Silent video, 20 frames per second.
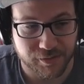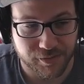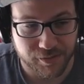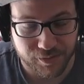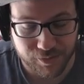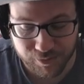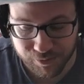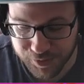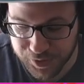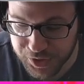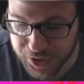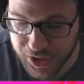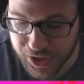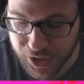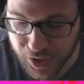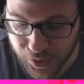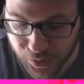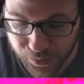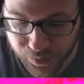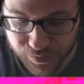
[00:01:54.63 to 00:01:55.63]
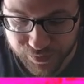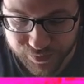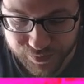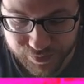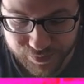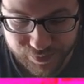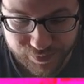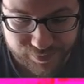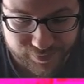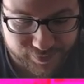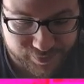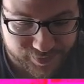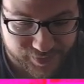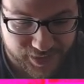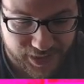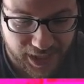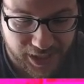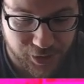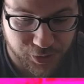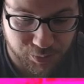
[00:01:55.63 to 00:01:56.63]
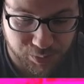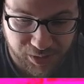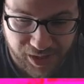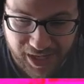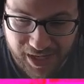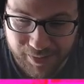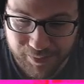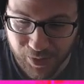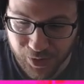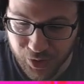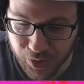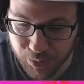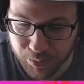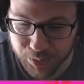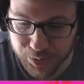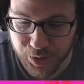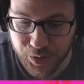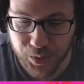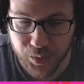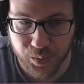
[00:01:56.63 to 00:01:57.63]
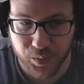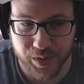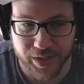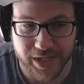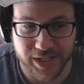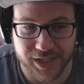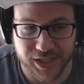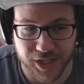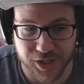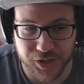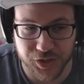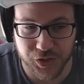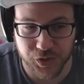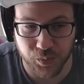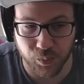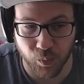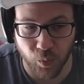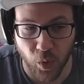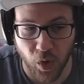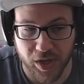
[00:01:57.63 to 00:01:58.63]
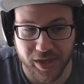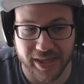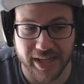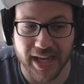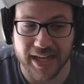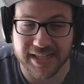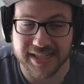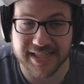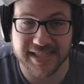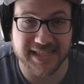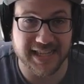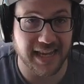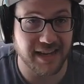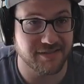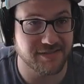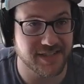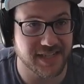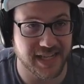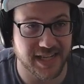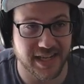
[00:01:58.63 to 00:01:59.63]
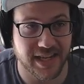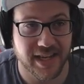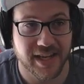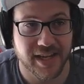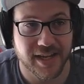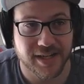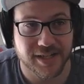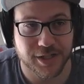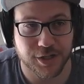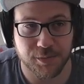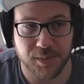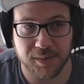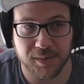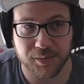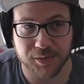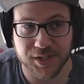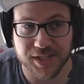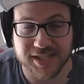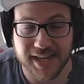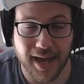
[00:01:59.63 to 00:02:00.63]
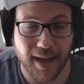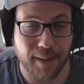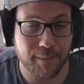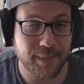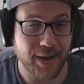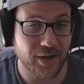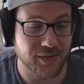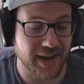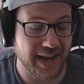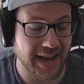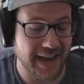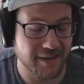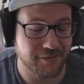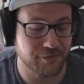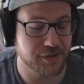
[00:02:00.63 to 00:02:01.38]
Vegito and you're playing mono blue is because you want that safety to be able to tap out every